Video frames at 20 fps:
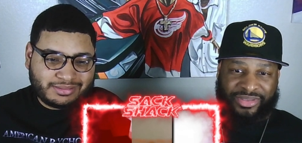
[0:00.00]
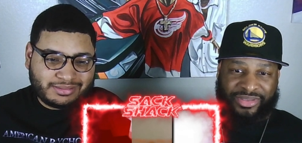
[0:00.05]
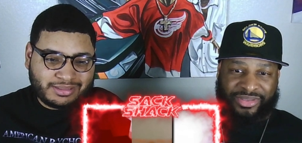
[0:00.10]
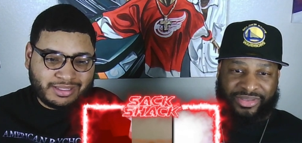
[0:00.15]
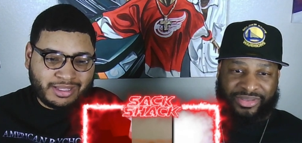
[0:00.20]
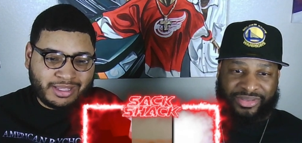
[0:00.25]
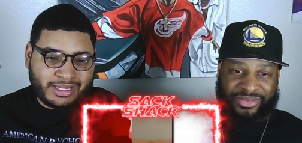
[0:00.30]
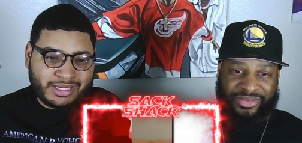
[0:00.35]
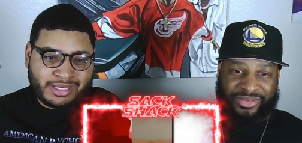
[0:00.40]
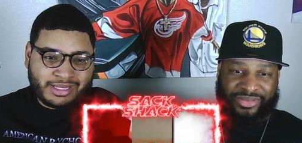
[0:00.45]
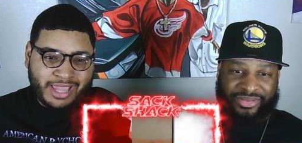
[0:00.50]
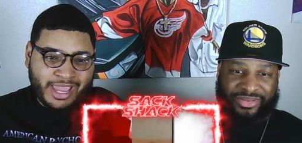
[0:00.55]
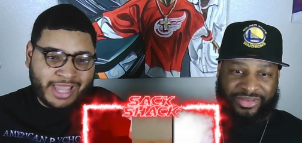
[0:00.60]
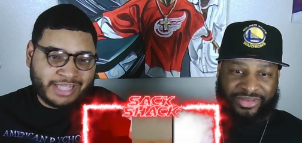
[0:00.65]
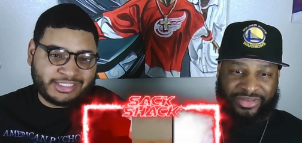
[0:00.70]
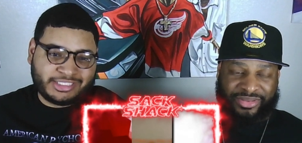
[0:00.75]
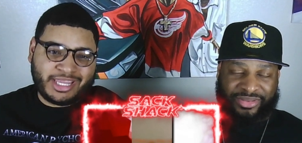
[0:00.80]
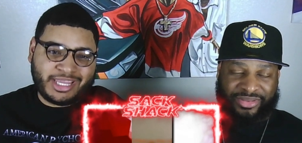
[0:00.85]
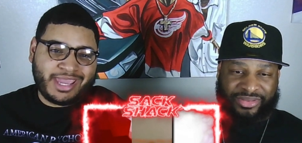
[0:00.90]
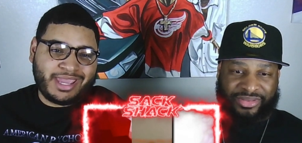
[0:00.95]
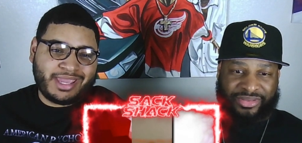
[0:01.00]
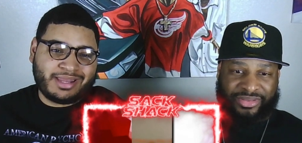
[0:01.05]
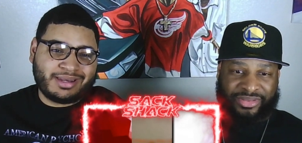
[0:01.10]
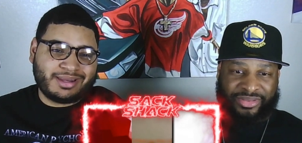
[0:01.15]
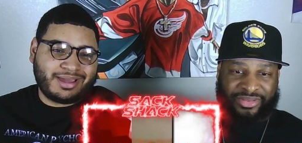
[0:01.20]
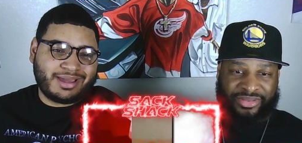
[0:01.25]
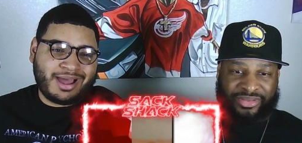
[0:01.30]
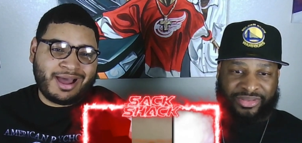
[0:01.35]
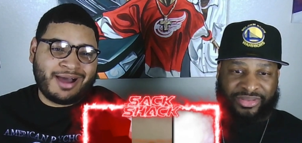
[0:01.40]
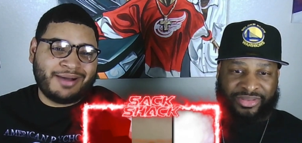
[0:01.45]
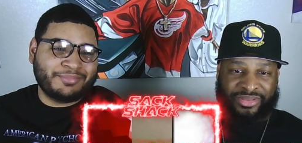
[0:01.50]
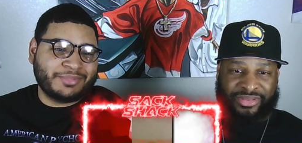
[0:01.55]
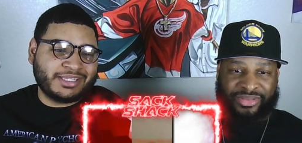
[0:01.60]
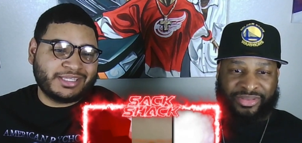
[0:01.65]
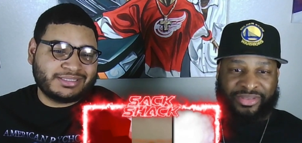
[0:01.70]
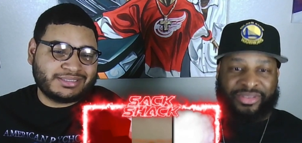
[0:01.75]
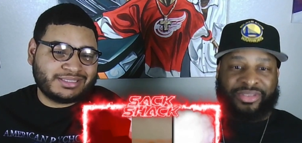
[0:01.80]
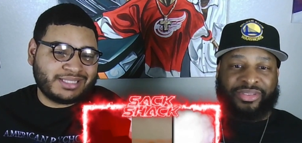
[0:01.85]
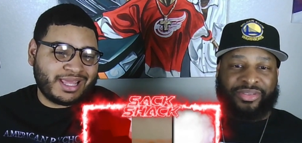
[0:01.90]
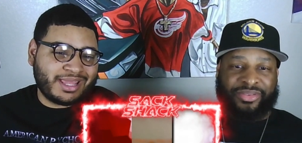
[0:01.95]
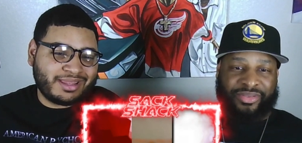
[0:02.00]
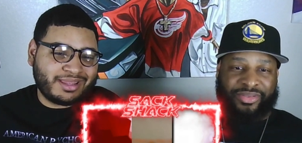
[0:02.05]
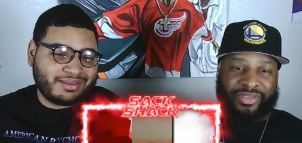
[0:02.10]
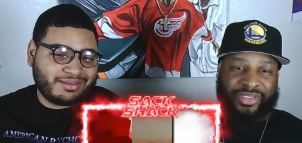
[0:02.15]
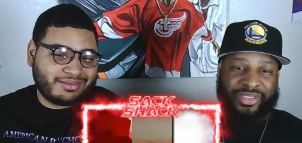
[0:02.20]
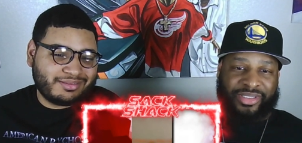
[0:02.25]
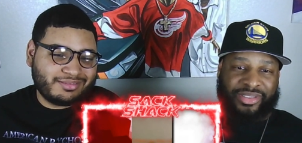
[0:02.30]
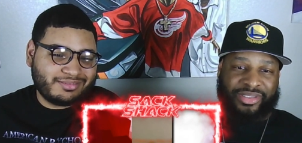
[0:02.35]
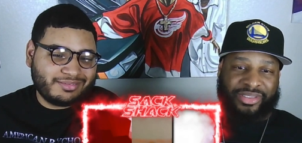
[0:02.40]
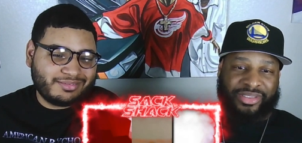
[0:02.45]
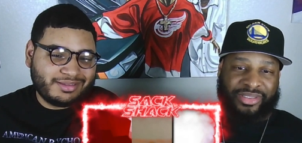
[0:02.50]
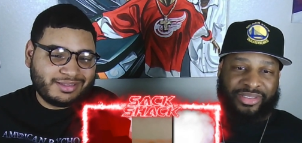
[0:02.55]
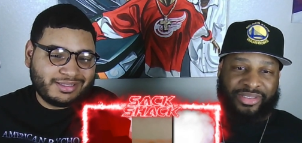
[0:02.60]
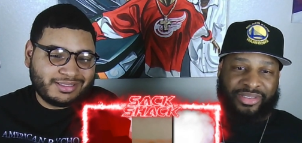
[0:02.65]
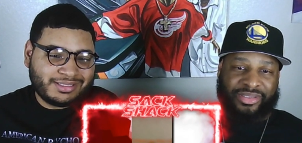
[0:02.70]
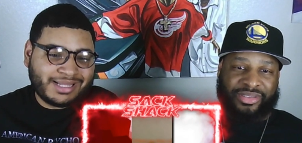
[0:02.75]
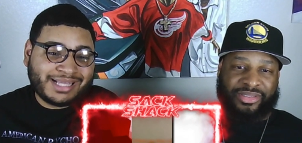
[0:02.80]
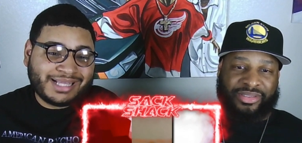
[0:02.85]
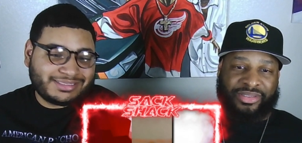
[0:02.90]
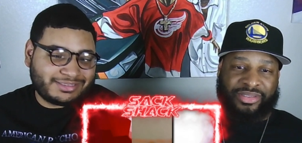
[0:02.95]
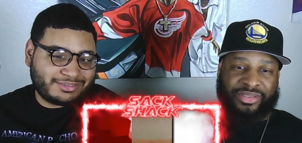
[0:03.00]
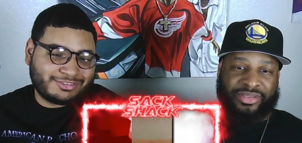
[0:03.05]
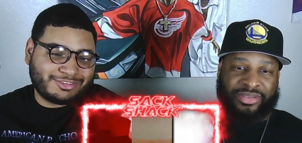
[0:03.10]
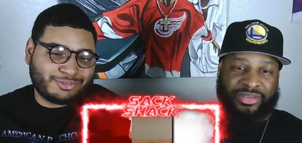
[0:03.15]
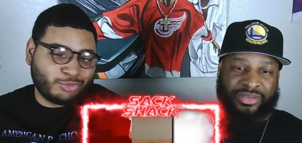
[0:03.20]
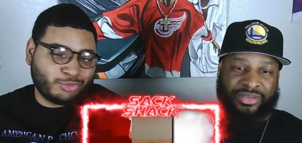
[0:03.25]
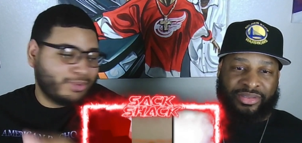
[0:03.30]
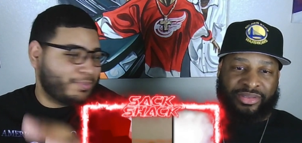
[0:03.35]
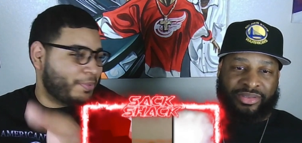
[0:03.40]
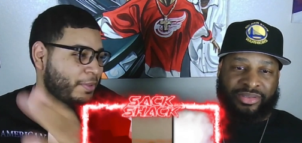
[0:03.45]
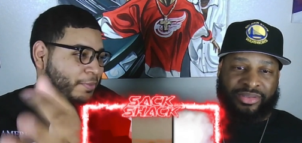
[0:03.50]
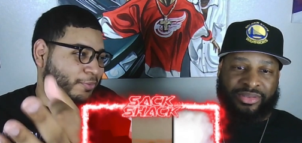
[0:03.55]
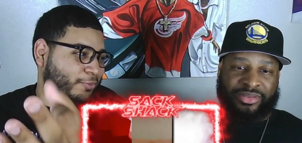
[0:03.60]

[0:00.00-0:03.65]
Speaker 1: and HK in the comments. Like, right. That's three people